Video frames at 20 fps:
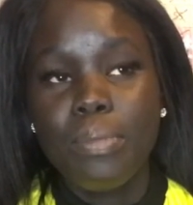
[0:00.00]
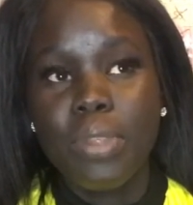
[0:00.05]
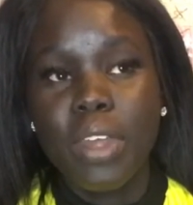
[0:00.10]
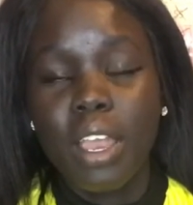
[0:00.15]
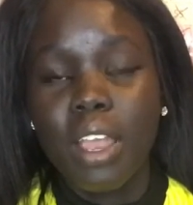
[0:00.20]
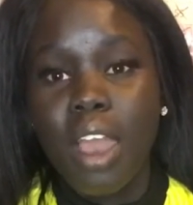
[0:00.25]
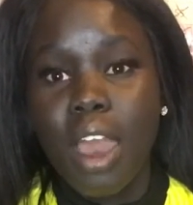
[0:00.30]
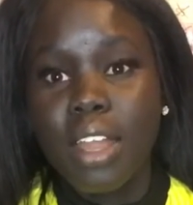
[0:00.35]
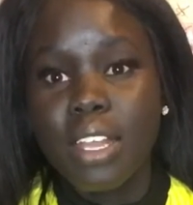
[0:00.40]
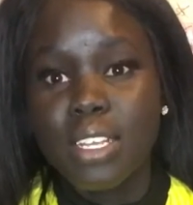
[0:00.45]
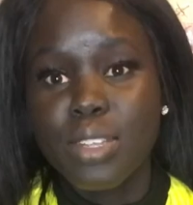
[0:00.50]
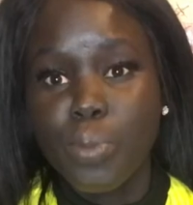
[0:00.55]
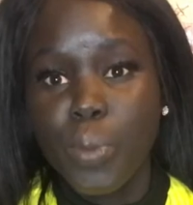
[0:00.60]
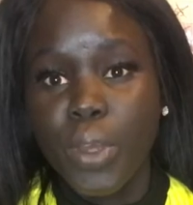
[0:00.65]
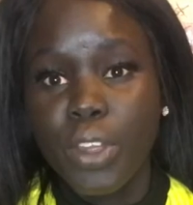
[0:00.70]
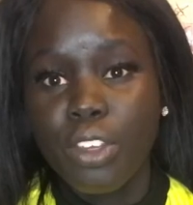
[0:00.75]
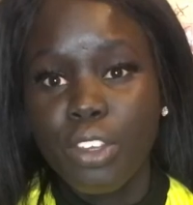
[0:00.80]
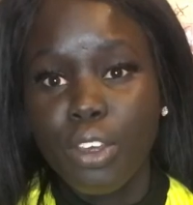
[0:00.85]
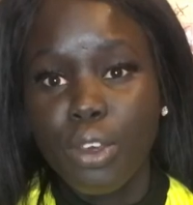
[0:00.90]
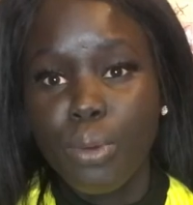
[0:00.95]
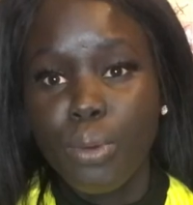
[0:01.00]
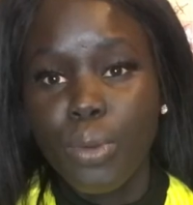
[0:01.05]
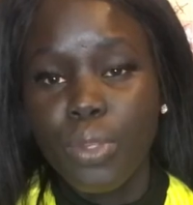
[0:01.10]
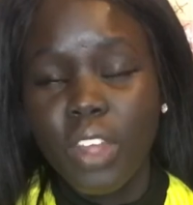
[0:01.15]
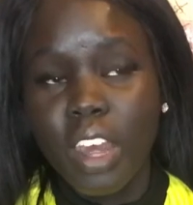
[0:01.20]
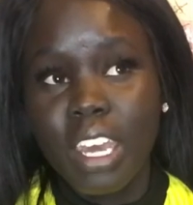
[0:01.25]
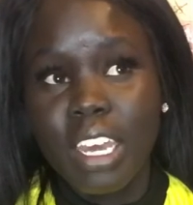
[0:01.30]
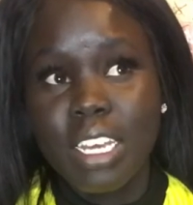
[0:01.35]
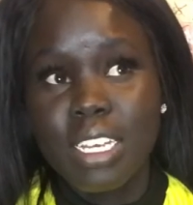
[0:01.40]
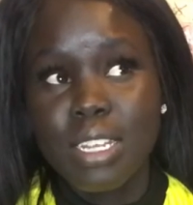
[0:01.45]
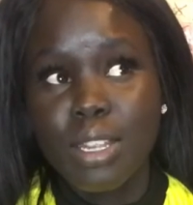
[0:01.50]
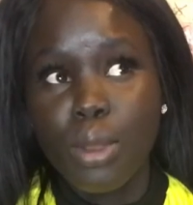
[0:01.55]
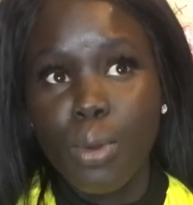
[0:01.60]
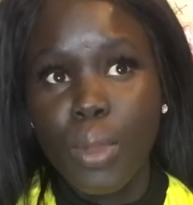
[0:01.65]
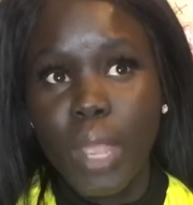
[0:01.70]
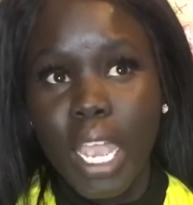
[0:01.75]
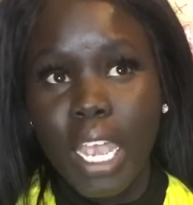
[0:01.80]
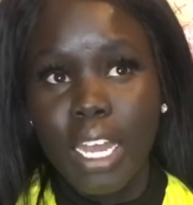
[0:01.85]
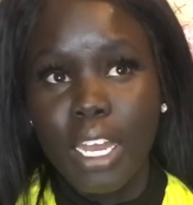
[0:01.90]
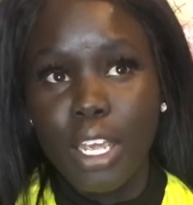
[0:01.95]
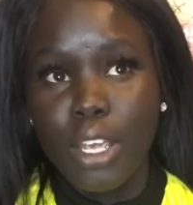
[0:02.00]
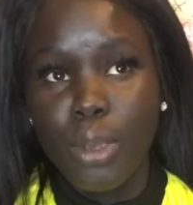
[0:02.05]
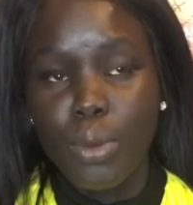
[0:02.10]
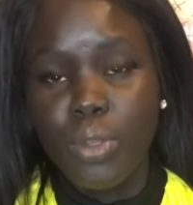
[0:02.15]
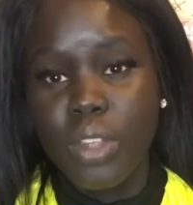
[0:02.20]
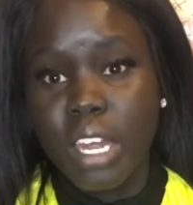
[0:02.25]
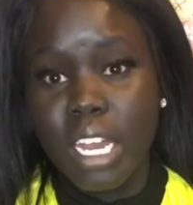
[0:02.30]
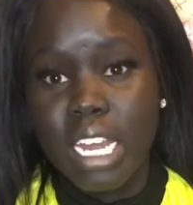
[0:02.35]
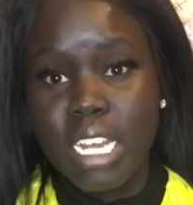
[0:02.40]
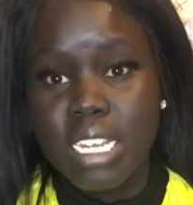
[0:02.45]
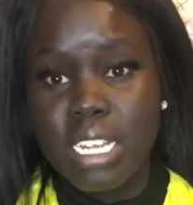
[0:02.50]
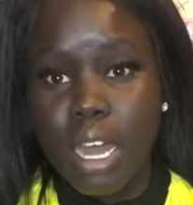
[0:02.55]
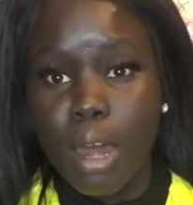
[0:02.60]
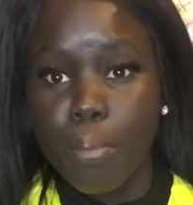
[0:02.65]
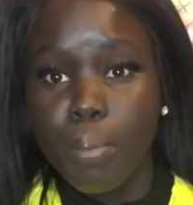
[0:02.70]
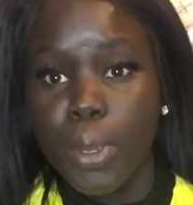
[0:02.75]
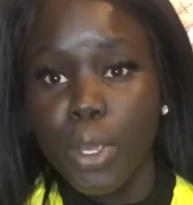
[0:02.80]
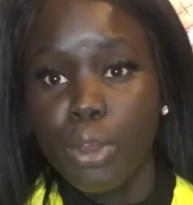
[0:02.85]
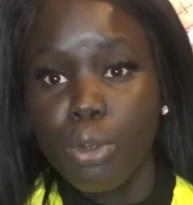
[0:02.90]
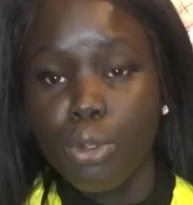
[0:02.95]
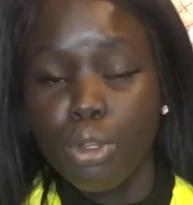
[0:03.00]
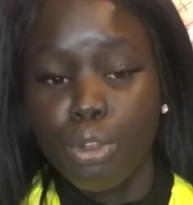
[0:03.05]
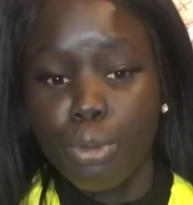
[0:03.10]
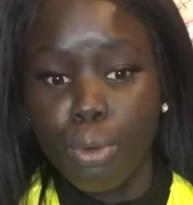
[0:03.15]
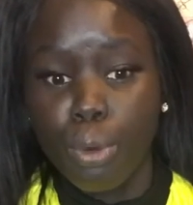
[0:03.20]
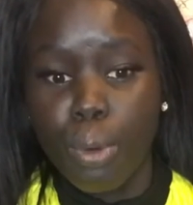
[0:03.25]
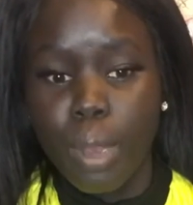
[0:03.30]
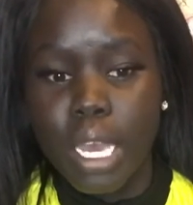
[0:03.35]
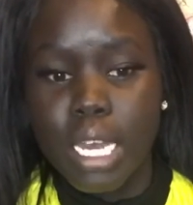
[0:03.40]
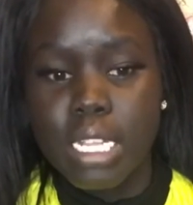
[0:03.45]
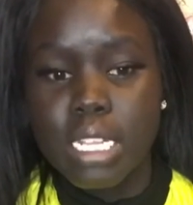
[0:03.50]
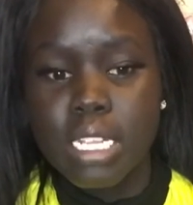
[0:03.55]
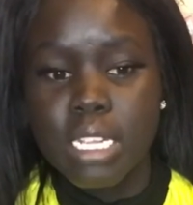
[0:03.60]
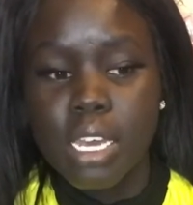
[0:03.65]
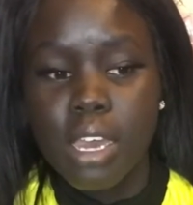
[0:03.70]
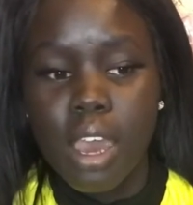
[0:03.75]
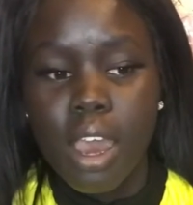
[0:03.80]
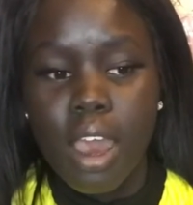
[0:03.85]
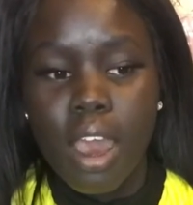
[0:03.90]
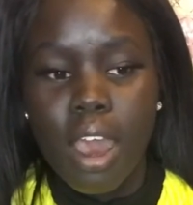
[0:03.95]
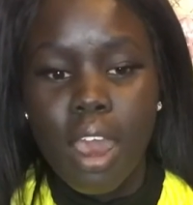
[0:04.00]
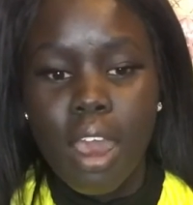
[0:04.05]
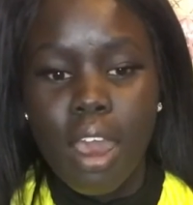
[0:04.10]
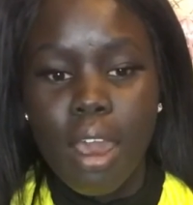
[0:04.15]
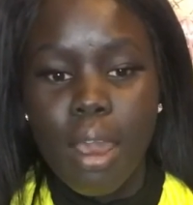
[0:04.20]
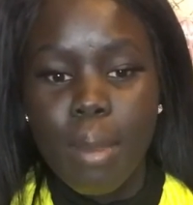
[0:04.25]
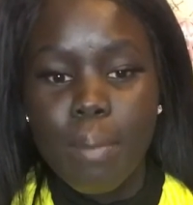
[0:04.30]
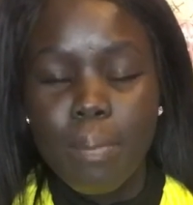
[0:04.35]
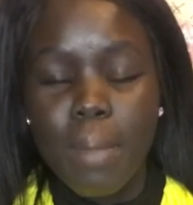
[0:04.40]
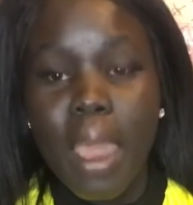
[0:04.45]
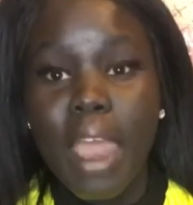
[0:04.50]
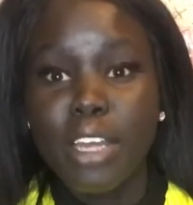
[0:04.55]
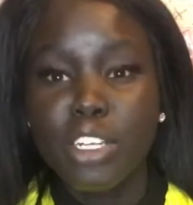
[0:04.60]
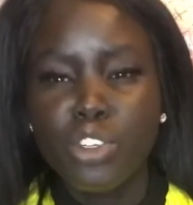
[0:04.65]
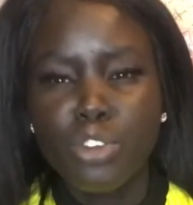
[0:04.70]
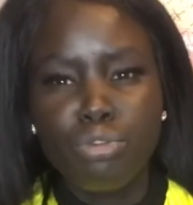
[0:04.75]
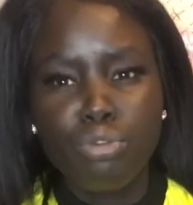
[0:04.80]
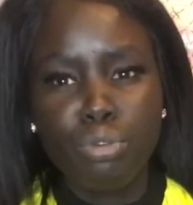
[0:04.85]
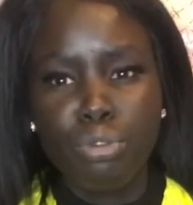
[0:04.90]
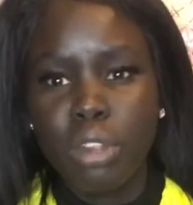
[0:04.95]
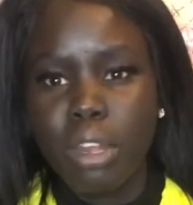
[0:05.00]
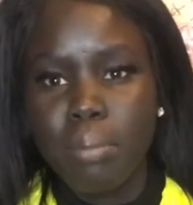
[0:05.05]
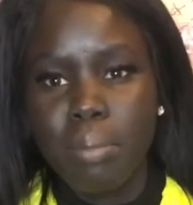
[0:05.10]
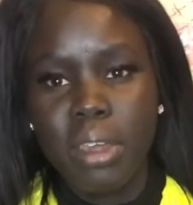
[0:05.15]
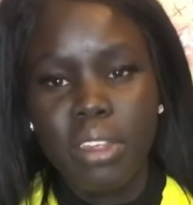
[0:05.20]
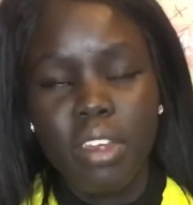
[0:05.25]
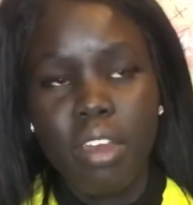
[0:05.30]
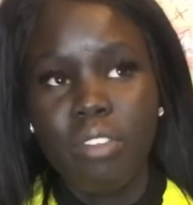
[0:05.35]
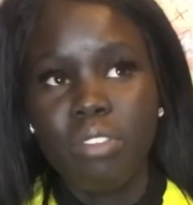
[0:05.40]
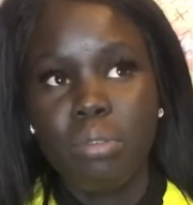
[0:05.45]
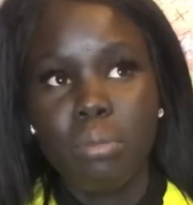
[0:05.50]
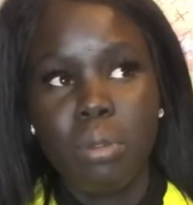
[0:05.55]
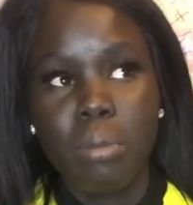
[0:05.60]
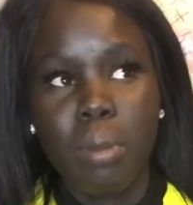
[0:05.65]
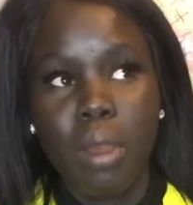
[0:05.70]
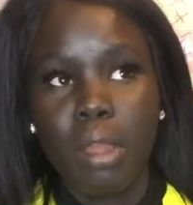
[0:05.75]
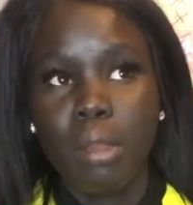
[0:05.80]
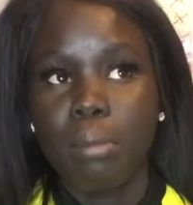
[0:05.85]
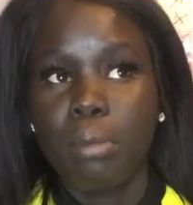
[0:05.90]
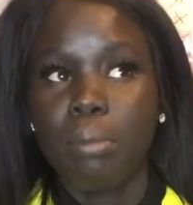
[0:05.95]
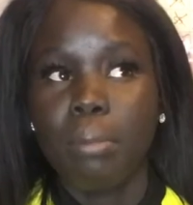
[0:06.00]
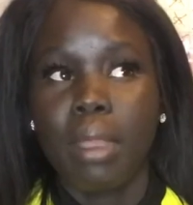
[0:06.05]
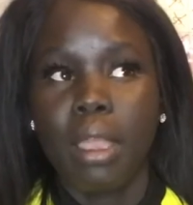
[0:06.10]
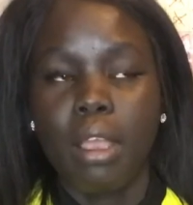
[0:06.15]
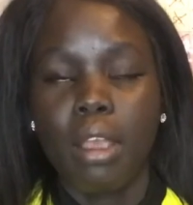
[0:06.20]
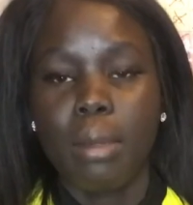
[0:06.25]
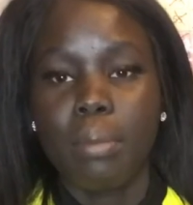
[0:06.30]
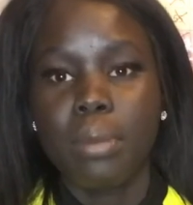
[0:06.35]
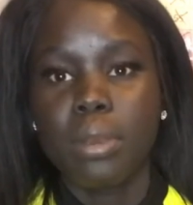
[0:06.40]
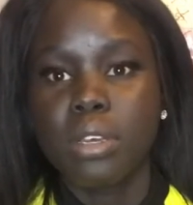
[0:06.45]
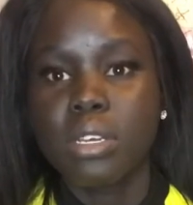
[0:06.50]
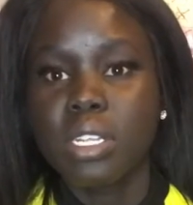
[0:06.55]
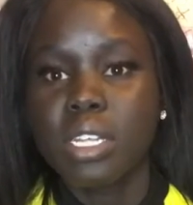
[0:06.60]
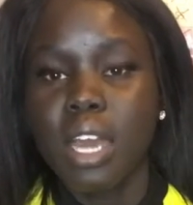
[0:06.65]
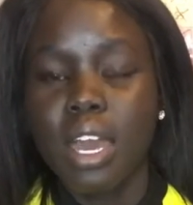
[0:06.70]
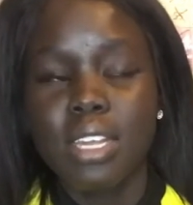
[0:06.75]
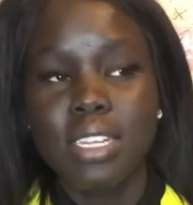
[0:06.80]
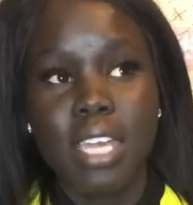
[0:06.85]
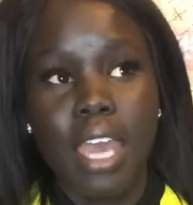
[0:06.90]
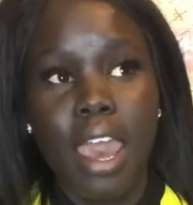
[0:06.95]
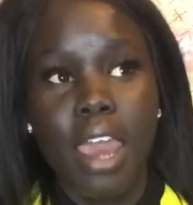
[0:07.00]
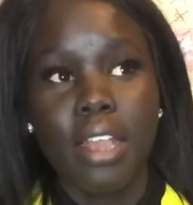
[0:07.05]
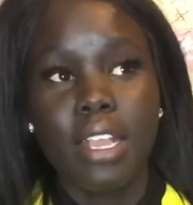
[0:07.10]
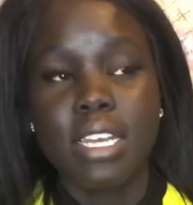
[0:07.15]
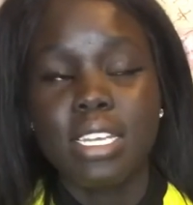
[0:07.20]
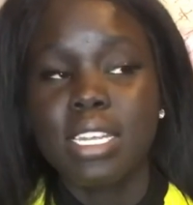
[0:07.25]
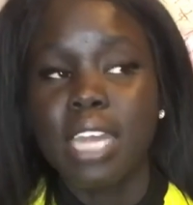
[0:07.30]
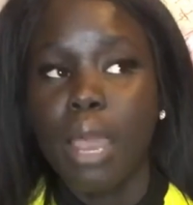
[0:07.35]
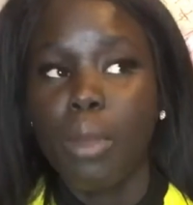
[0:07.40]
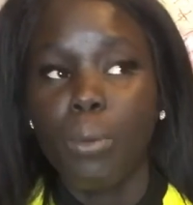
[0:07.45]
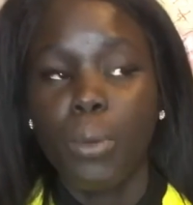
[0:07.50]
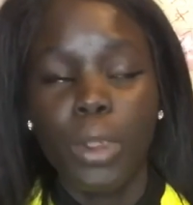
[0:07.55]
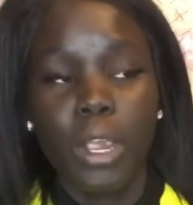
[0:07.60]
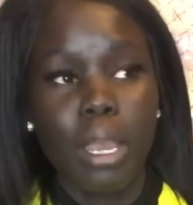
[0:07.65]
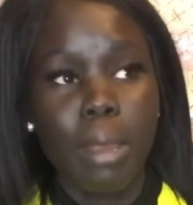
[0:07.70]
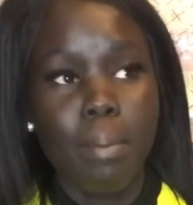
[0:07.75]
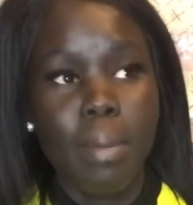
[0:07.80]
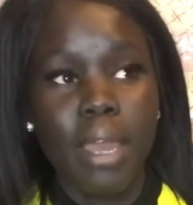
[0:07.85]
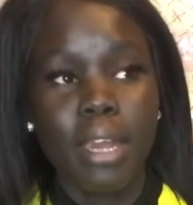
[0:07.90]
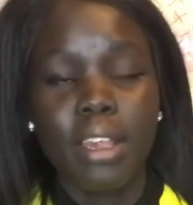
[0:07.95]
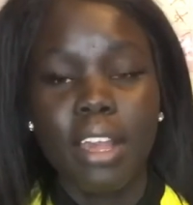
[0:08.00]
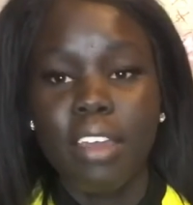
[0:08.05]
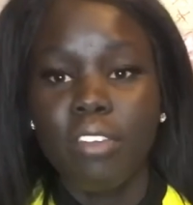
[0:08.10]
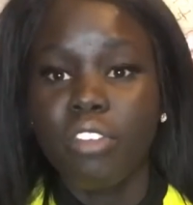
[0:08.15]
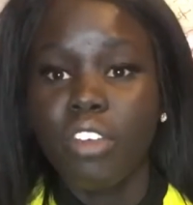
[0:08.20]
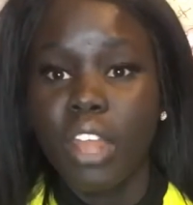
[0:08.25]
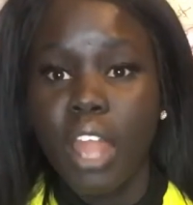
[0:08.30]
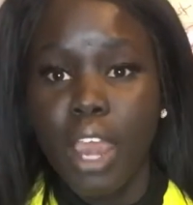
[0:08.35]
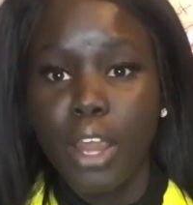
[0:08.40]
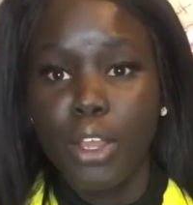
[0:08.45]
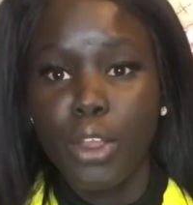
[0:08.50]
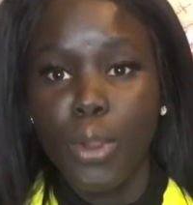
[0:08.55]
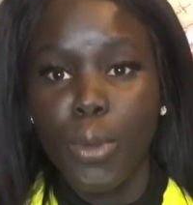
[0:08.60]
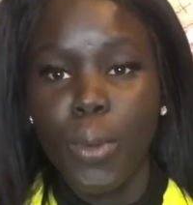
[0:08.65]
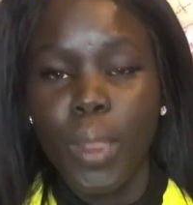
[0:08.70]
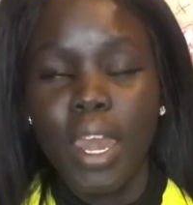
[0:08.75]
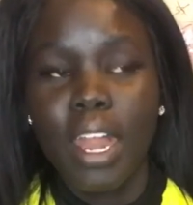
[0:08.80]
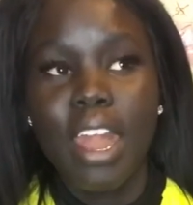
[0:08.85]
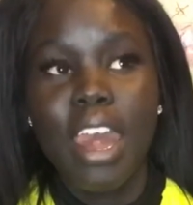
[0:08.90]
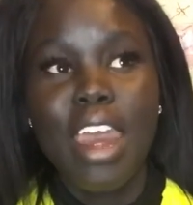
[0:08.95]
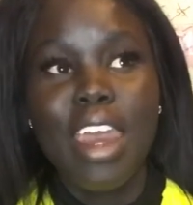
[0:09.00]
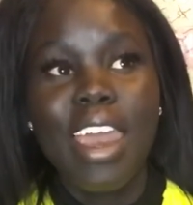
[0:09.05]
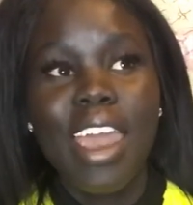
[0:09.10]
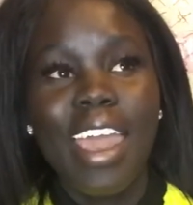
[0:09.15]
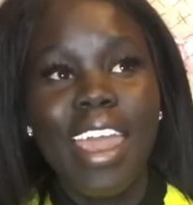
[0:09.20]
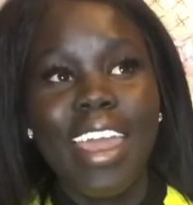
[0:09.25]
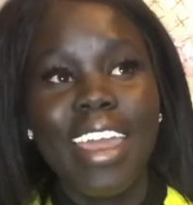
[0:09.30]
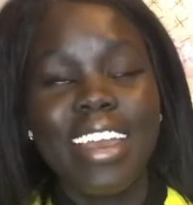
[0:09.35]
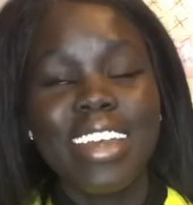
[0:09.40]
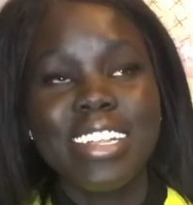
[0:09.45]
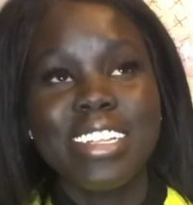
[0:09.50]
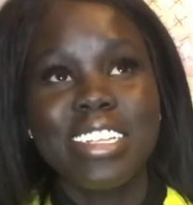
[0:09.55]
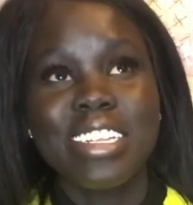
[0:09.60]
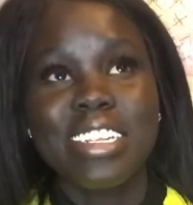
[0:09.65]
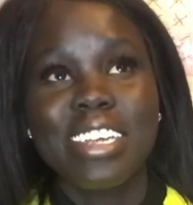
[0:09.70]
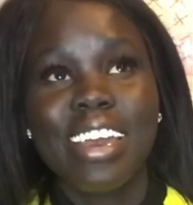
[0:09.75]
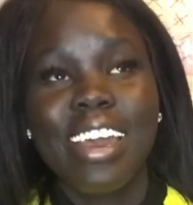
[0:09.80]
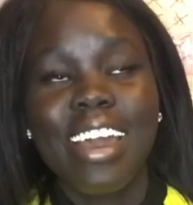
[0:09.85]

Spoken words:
that God is with you, that He is locating you, that He's helping you through it. I truly mean that from the bottom of my heart, because God's hand is at work in my life and I know it. And